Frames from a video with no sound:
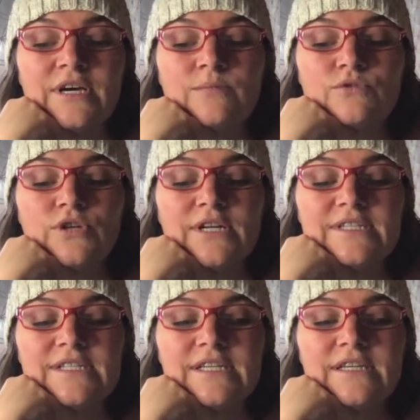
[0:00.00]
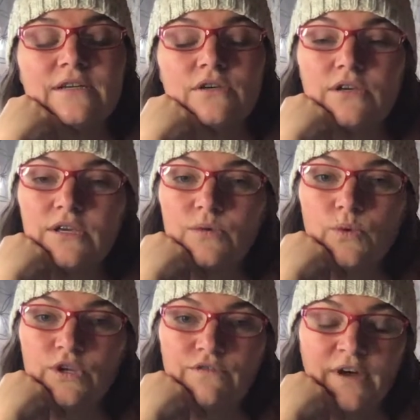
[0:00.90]
try to see
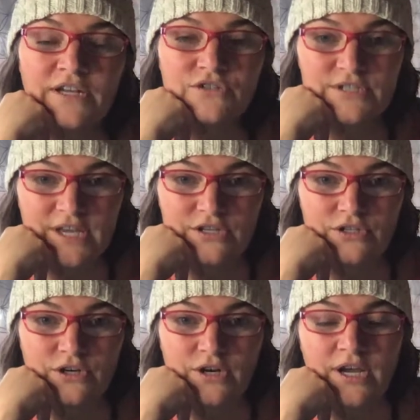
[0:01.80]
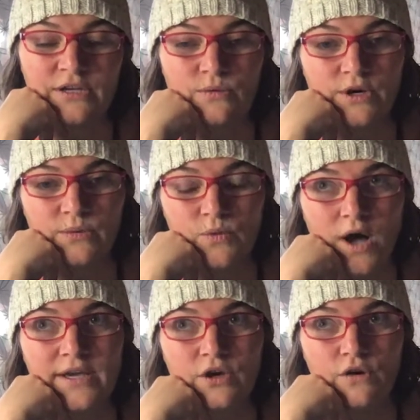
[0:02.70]
when you find your center and you're
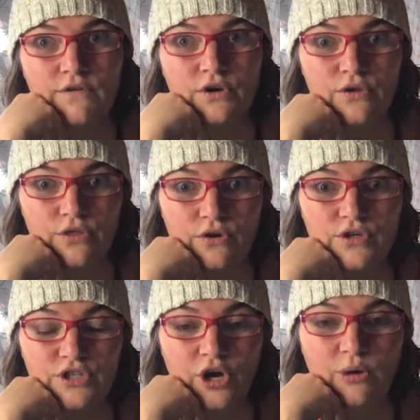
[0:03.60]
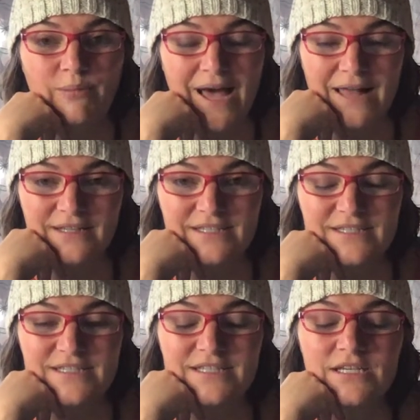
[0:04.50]
walking over your third toe
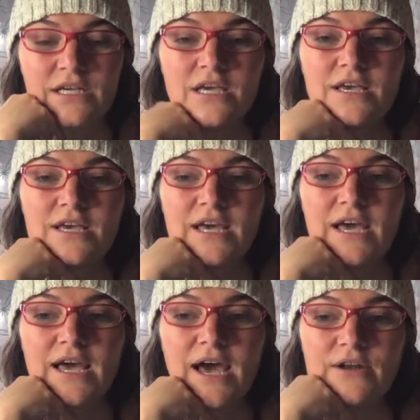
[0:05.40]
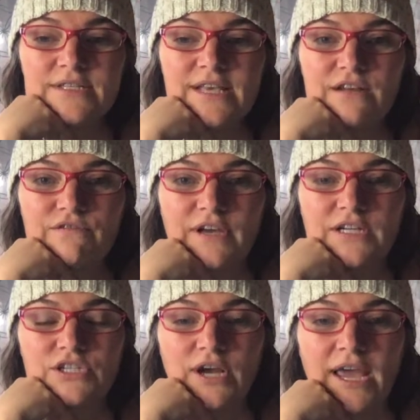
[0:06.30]
balanced, how does that
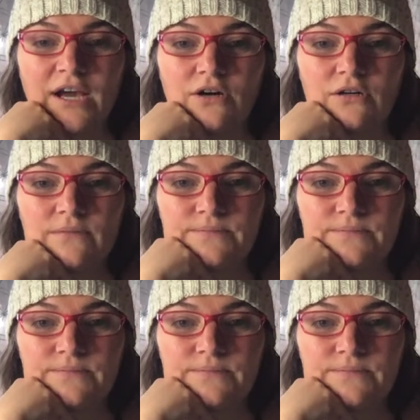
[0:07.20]
affect your ankle?